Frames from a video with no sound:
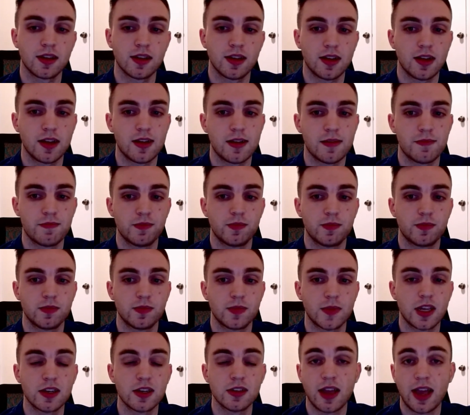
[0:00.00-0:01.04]

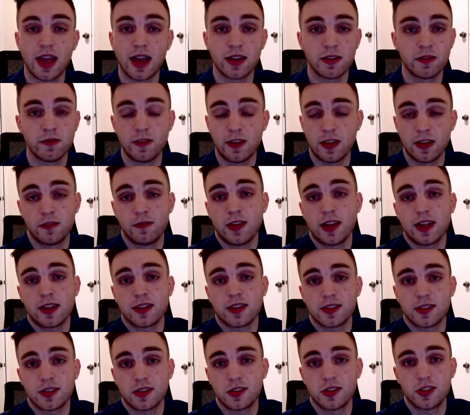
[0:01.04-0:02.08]

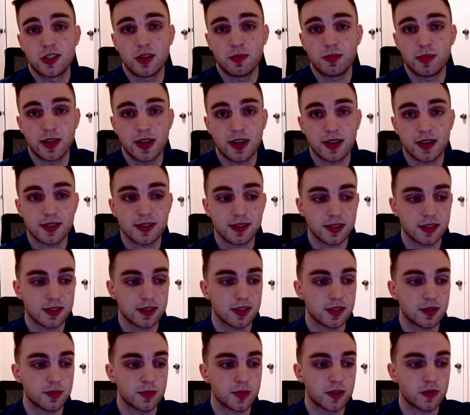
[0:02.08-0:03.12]
advanced GPS
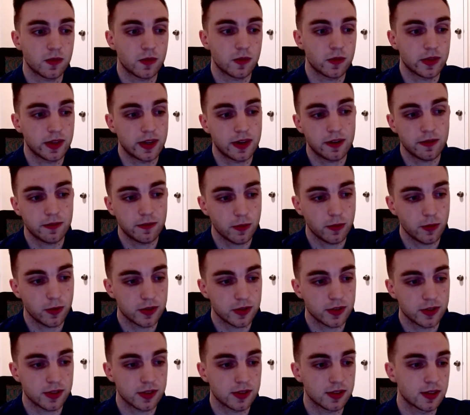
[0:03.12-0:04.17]
systems for the Air
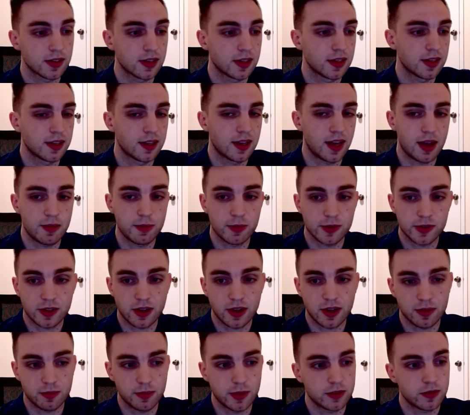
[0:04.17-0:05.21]
Force,
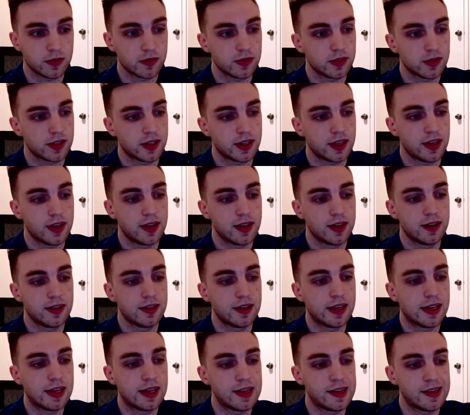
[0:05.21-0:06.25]
hypersonic missiles again,
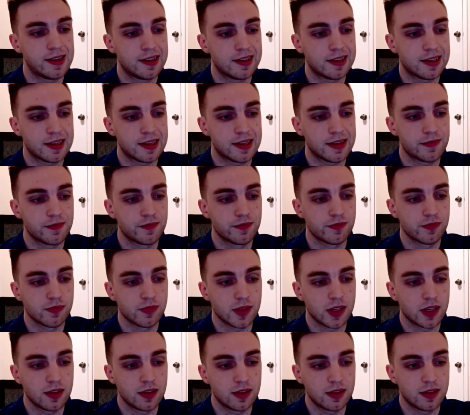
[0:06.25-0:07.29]
and
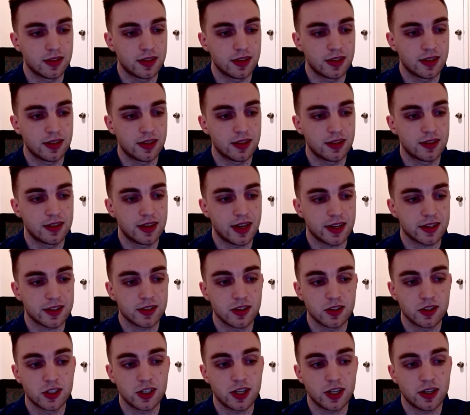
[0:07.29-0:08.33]
the
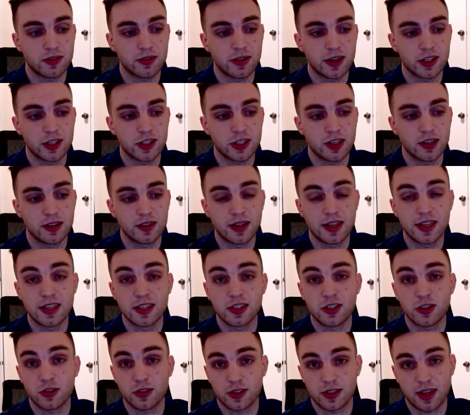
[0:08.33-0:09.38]
next generation
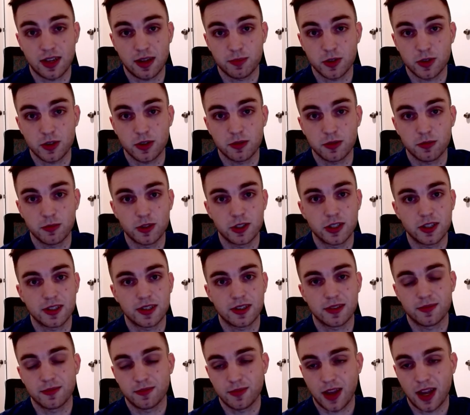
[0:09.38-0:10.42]
interceptor, which is
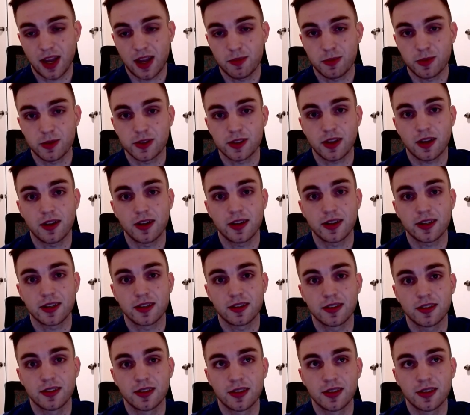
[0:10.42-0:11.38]
a hypersonic